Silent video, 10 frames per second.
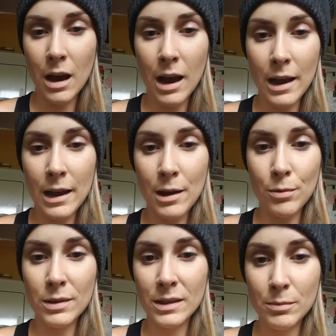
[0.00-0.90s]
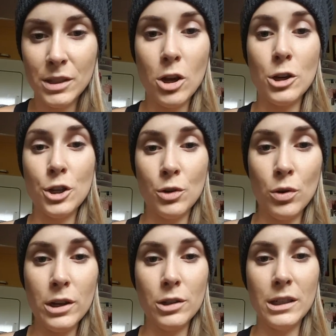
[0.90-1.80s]
I was massaging
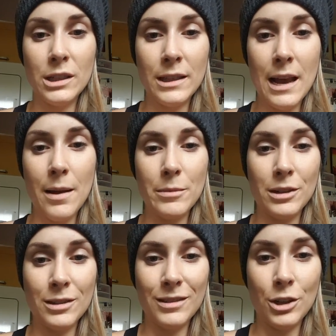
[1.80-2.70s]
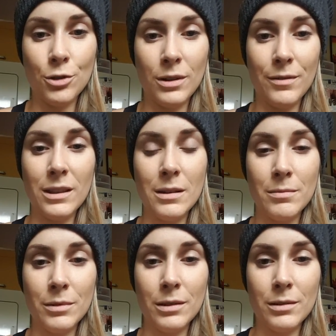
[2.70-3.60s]
oil into them and, you know, giving them